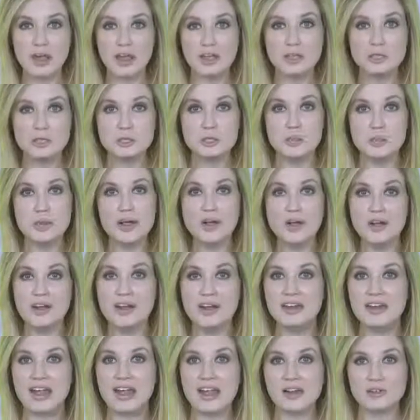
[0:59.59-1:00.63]
Asian
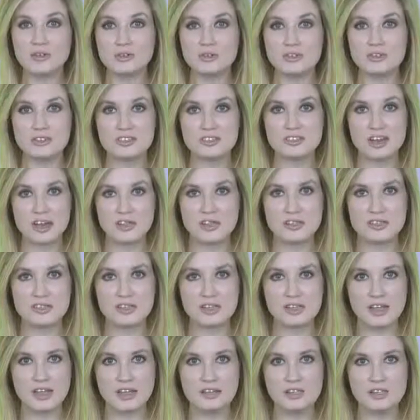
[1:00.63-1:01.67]
American actresses on
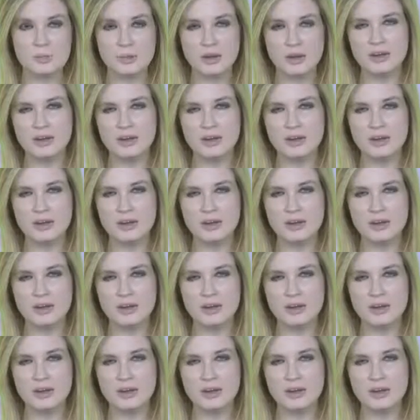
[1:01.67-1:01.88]
this list,